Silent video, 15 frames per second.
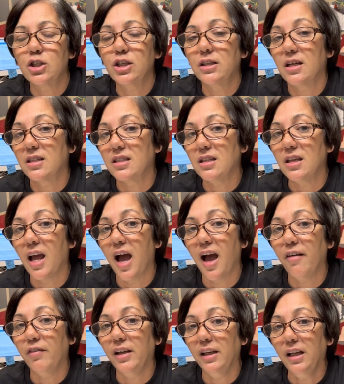She doesn't
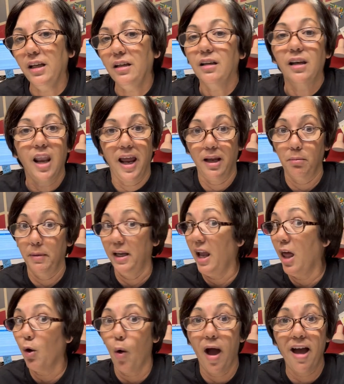have any. Like me,
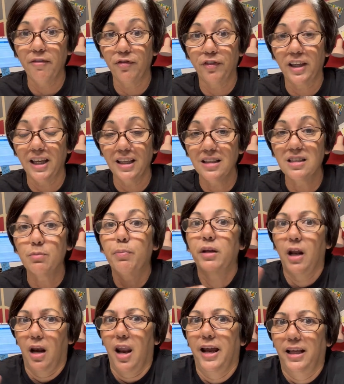I don't have kittens, but
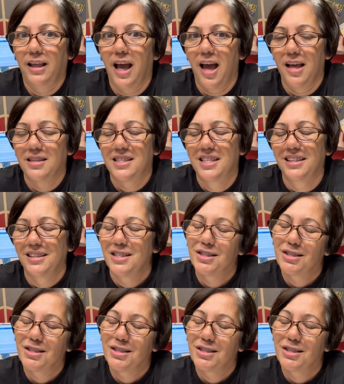I like cats.